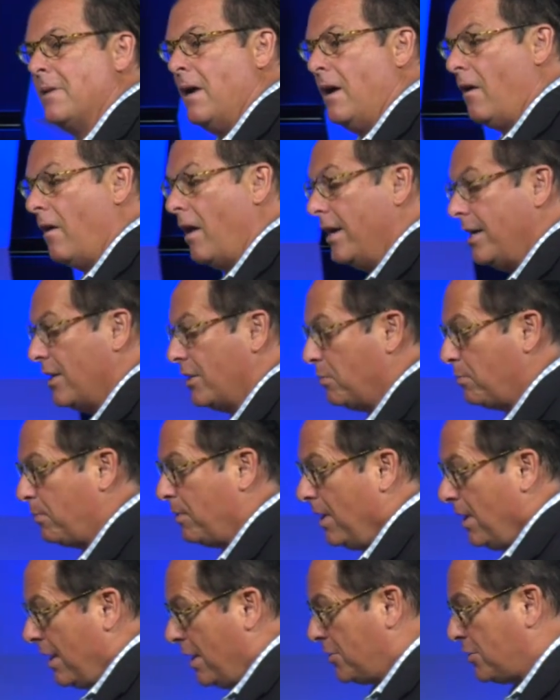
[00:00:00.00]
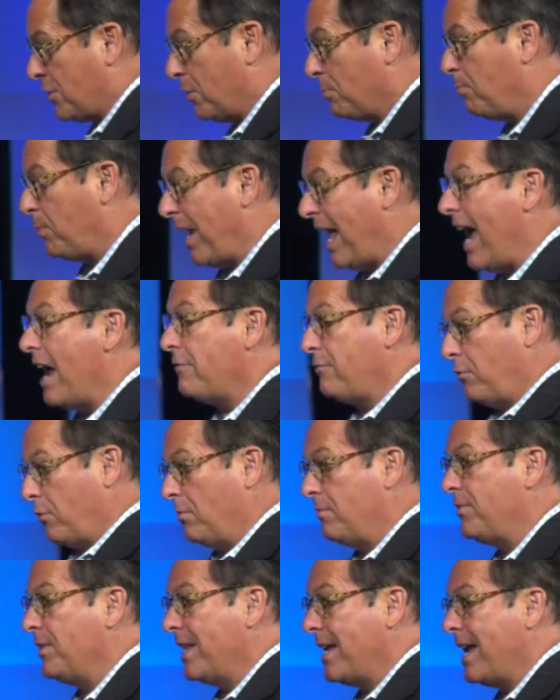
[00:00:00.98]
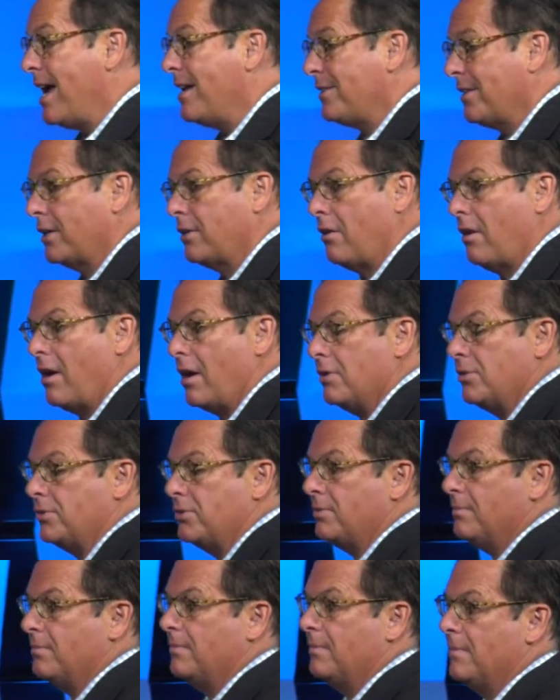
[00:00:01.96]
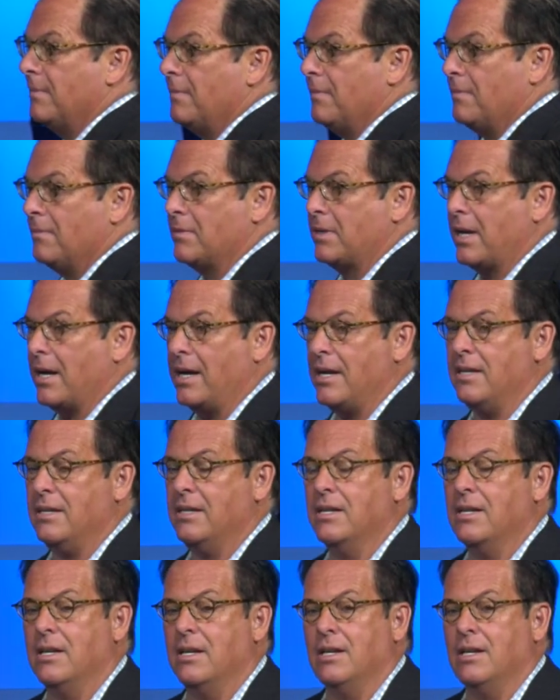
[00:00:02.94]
All right, now the, it's the platform for the Antichrist. Okay?